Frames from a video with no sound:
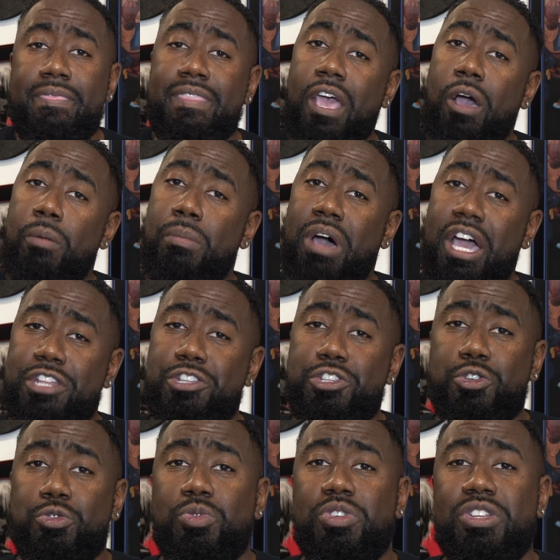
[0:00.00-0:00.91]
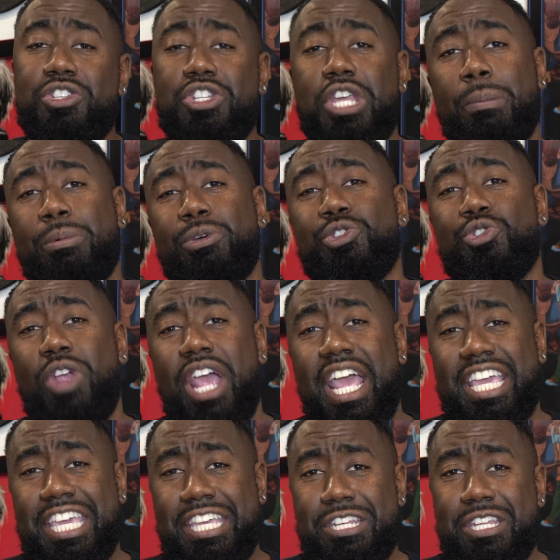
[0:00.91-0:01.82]
Now, mind you, Double
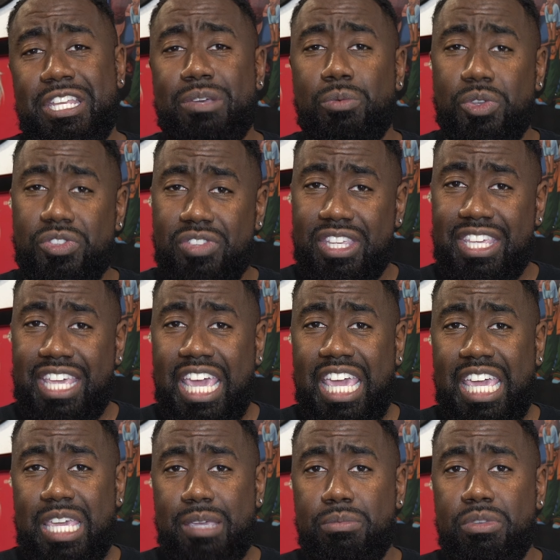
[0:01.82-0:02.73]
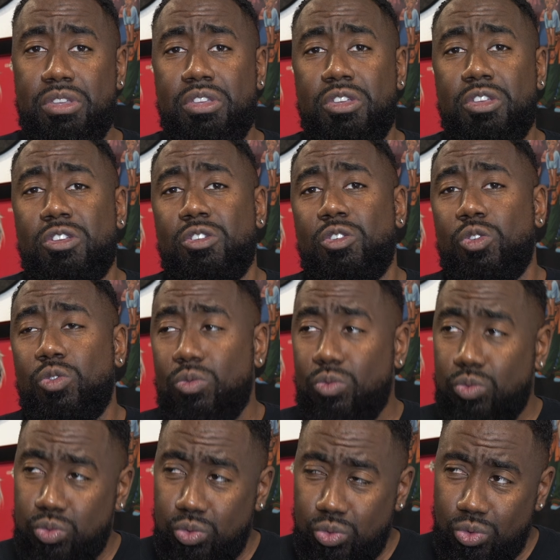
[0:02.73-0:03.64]
Dragon was a game
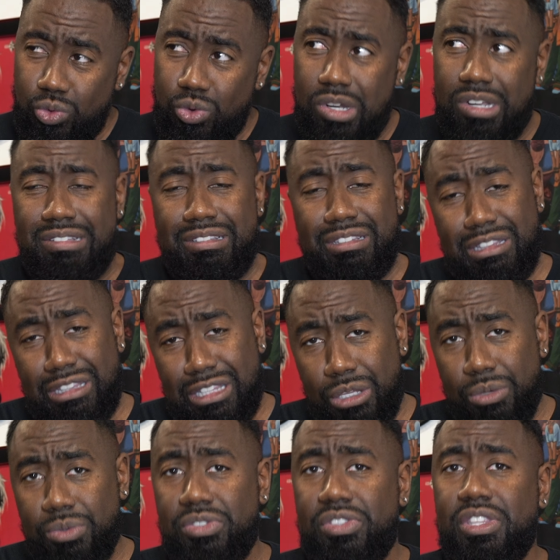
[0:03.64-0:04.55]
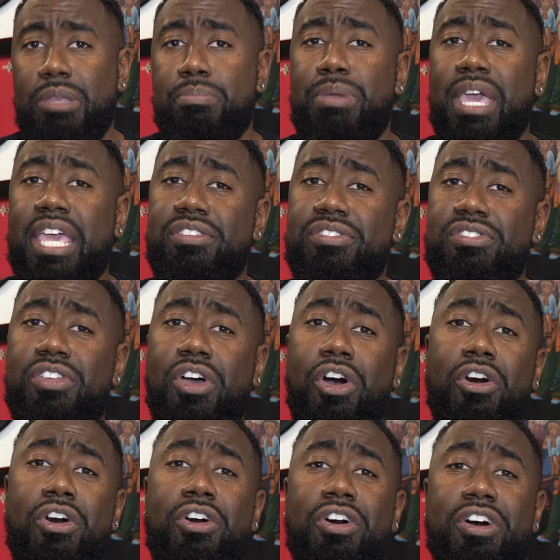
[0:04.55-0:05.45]
loosely based
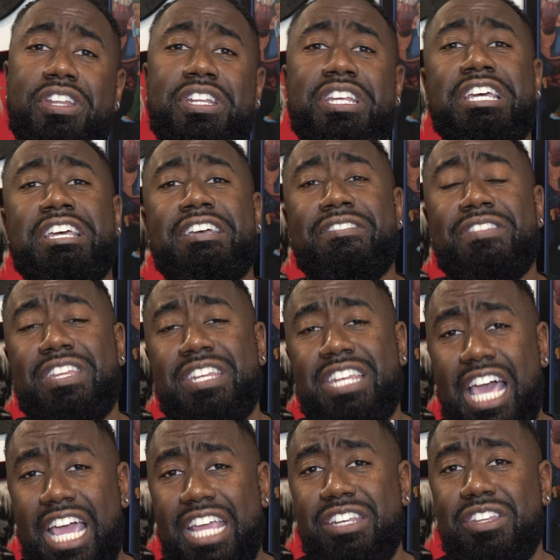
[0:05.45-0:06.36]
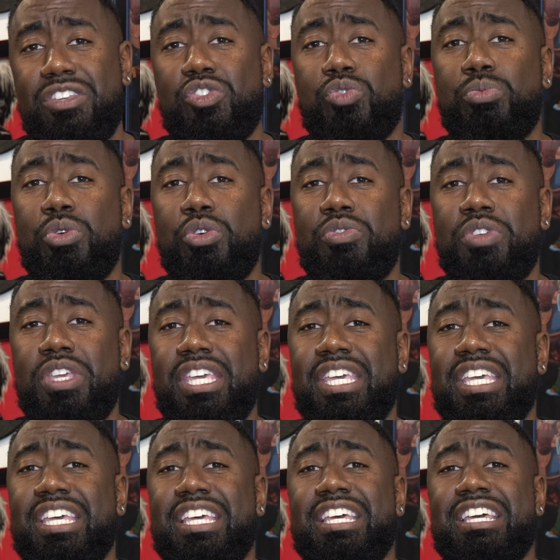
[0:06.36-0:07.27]
on the 90s
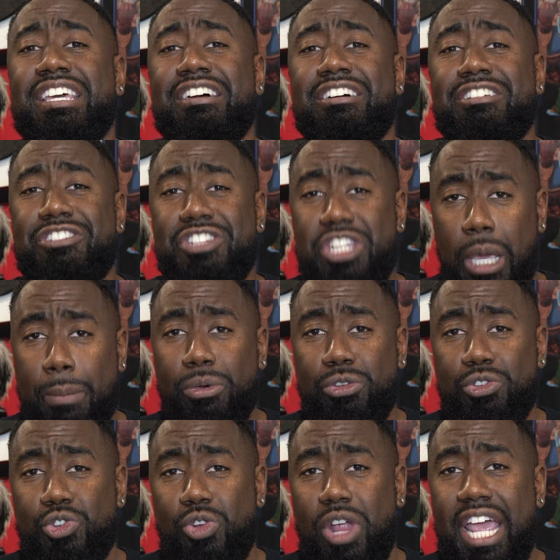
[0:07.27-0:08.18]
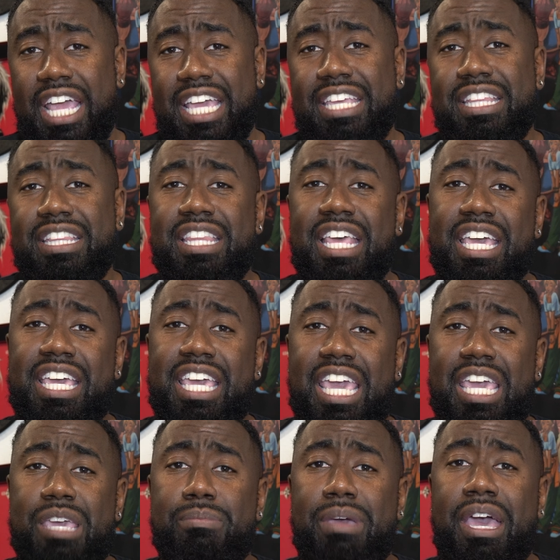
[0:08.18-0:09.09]
movie Double Dragon that
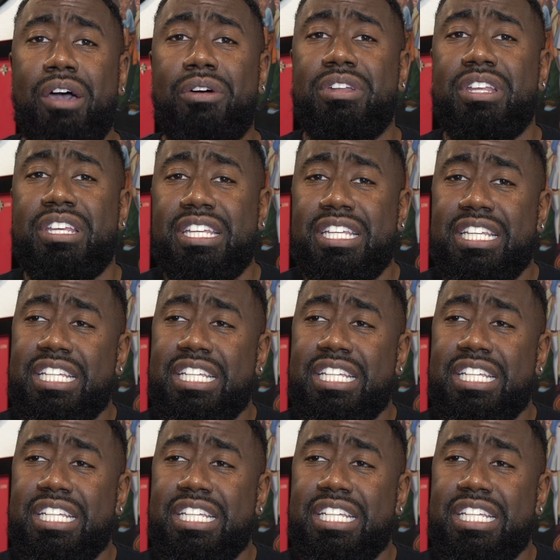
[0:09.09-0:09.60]
came out.